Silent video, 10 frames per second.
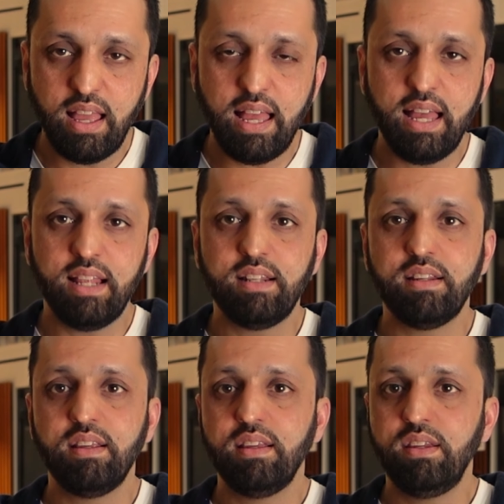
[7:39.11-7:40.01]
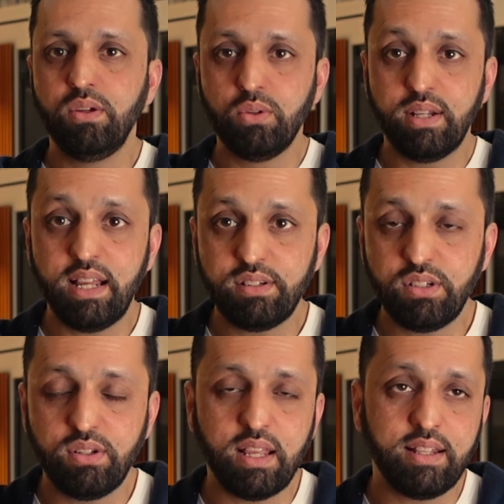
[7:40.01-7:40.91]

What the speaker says: and you're not allowed to do that.